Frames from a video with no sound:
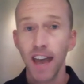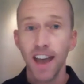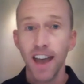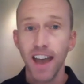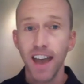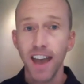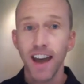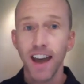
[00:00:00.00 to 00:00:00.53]

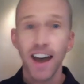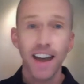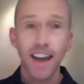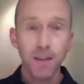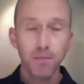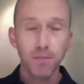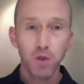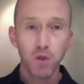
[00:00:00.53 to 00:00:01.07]
And I
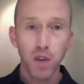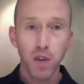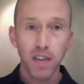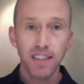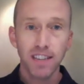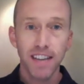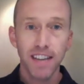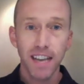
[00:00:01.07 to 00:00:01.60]
am joined
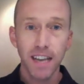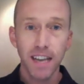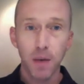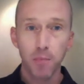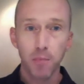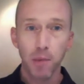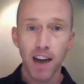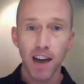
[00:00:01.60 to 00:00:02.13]
today
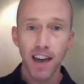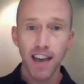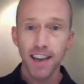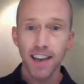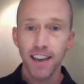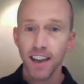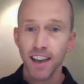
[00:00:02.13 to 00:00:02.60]
by